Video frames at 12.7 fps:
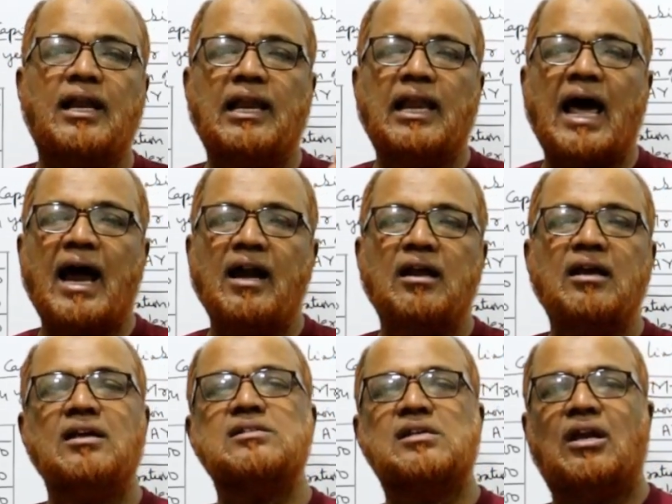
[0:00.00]

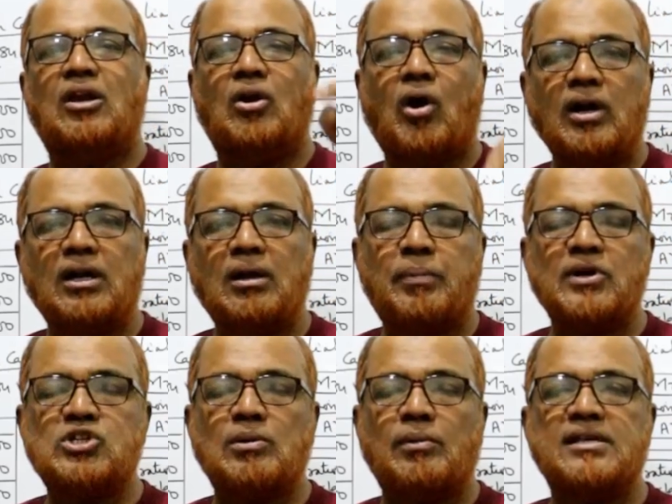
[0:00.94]
Land is a
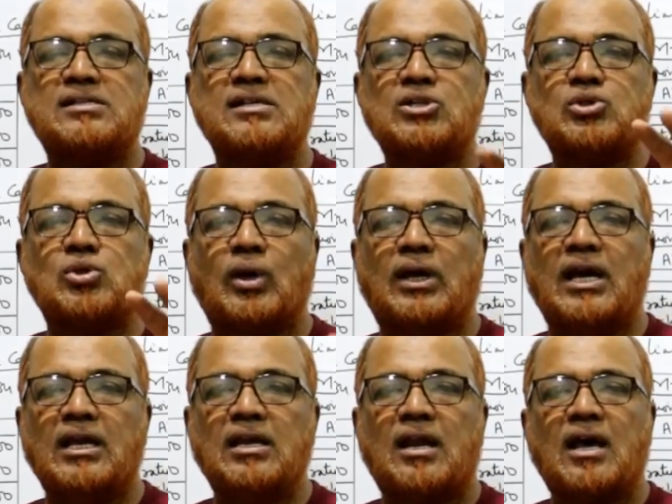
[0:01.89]
non-depreciable asset, so
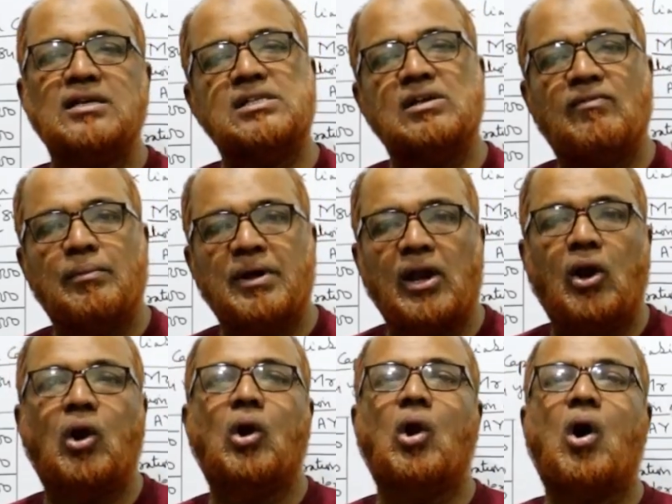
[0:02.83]
gain arising will be a
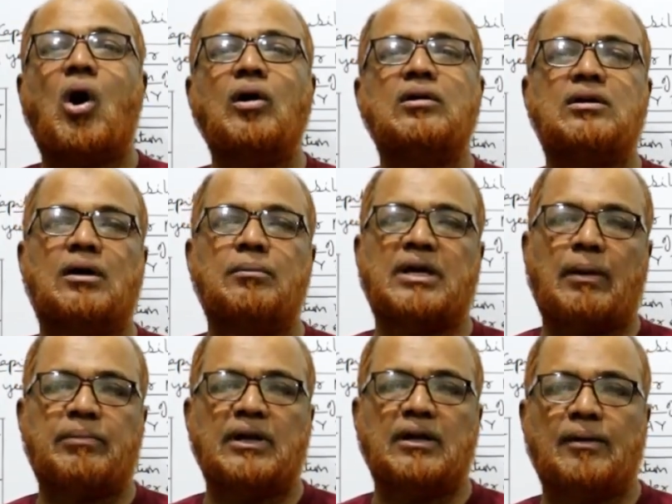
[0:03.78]
long-term
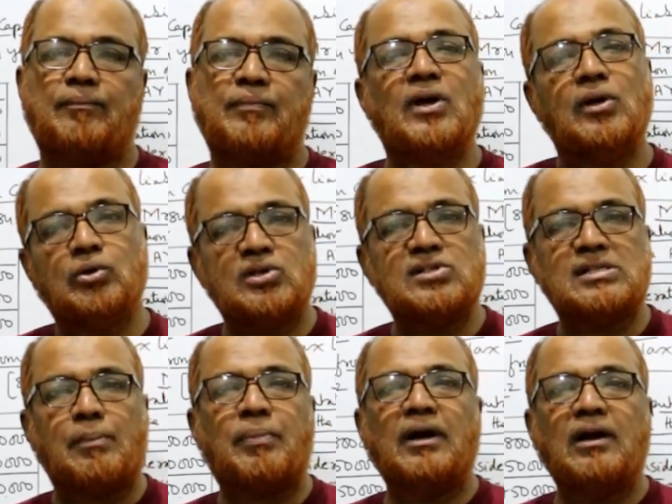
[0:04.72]
capital gain. So
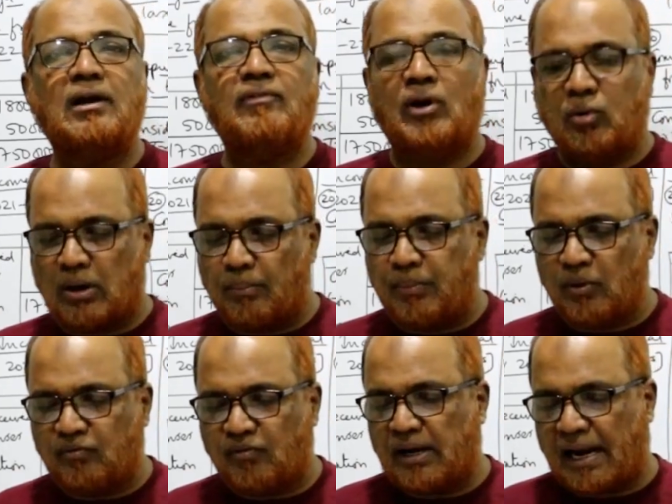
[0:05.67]
separately we have to
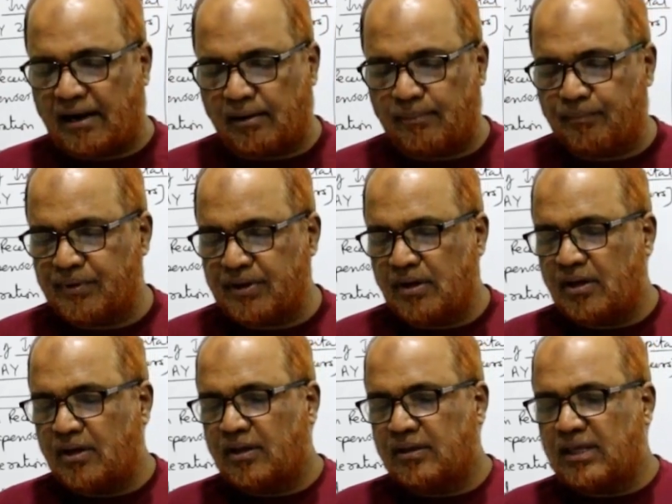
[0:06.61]
compute for land.
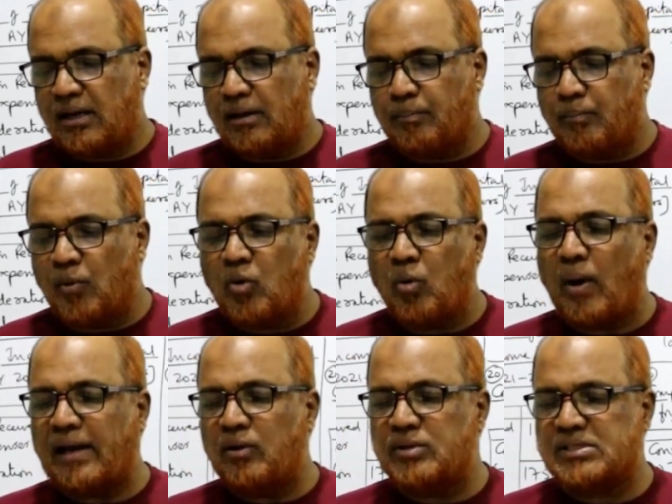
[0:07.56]
Then book
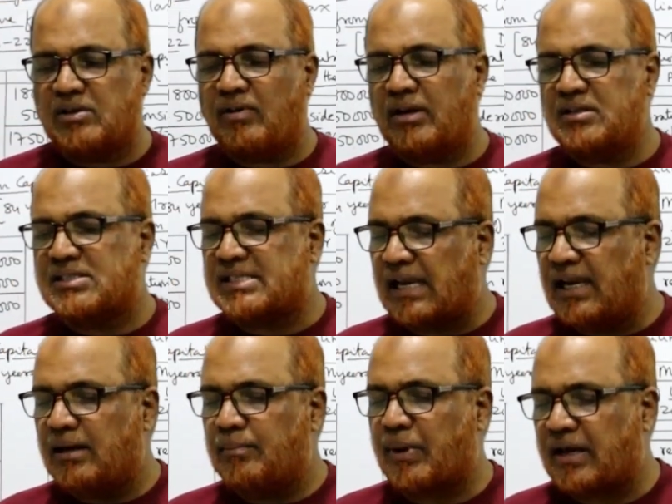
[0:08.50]
value is given,
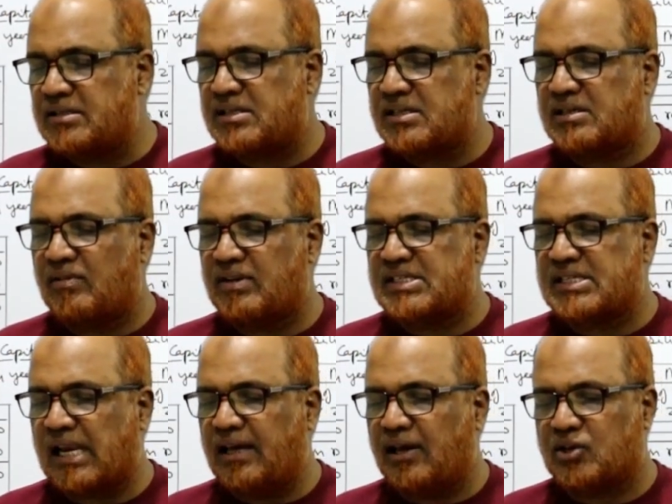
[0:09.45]
selling price is given,
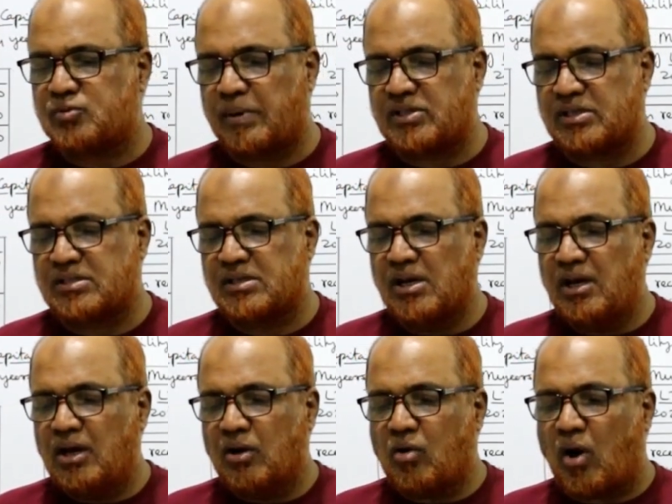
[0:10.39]
selling expenses.
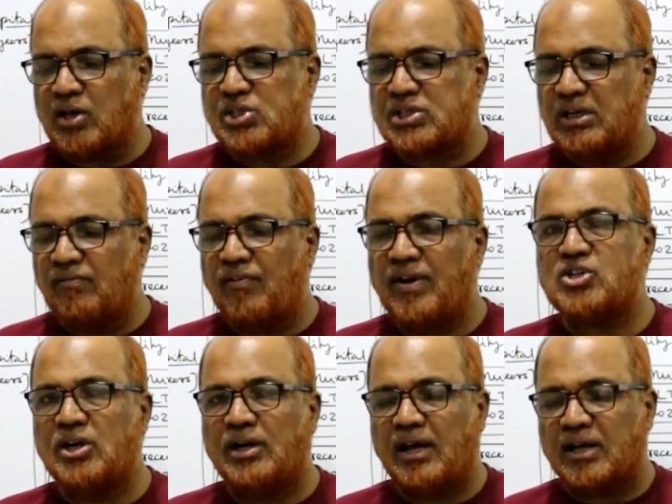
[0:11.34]
Cost
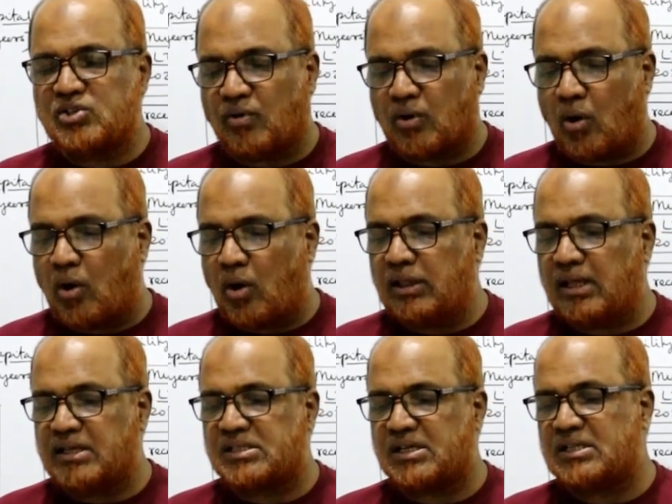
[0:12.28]
inflation index for all
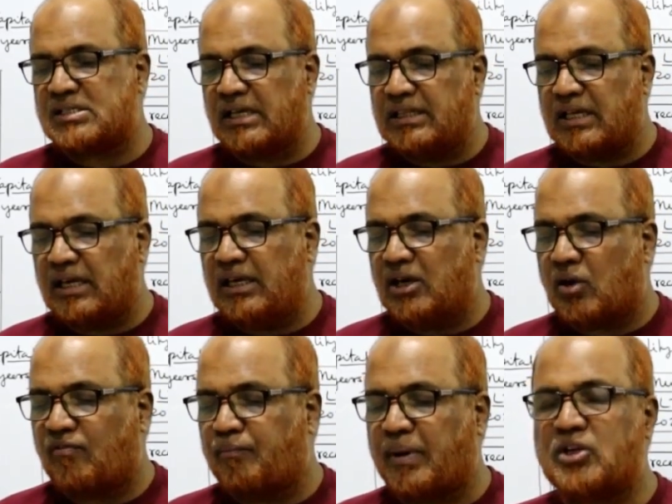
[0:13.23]
the assets in the year
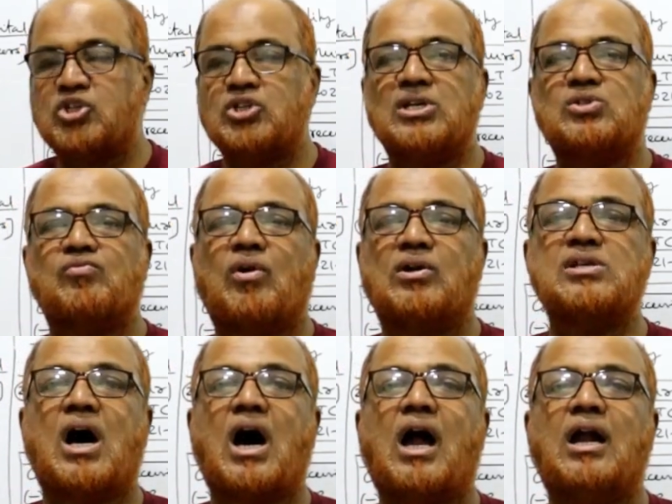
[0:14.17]
of purchase was
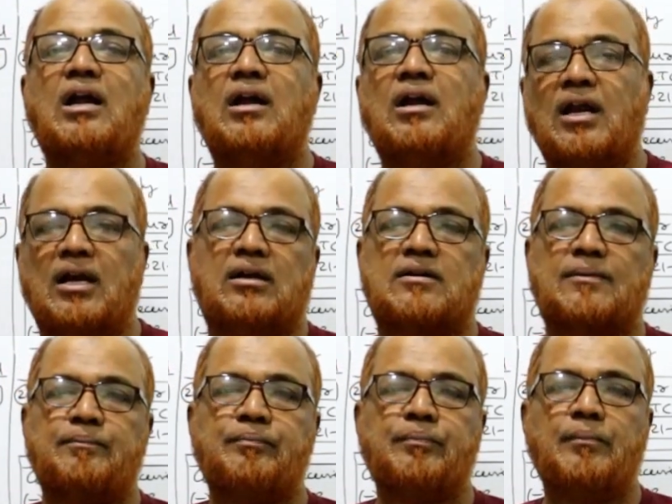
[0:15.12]
100.
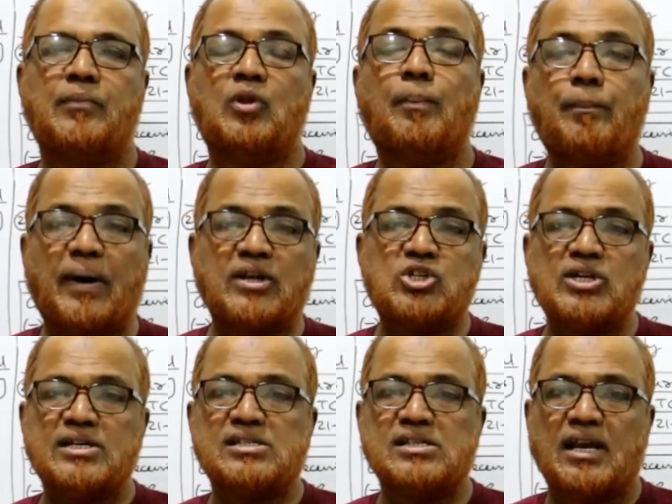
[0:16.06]
The
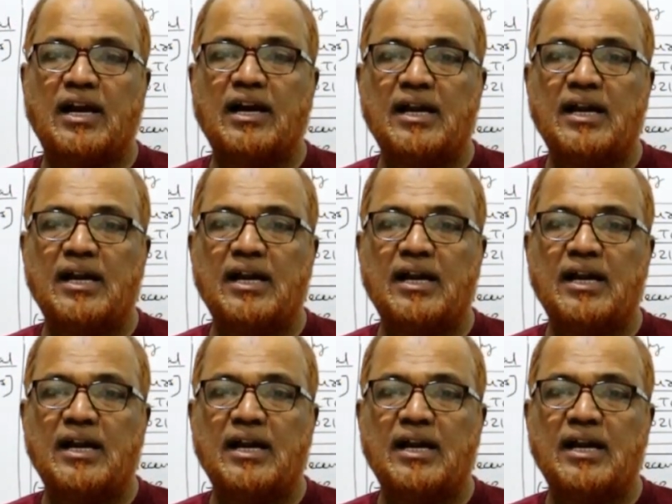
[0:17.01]
purchase year